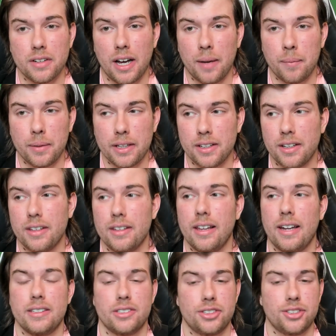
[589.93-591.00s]
I mean,
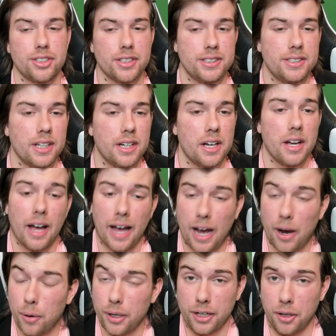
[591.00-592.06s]
that is just
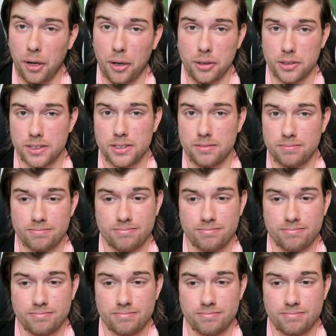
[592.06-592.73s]
how it goes.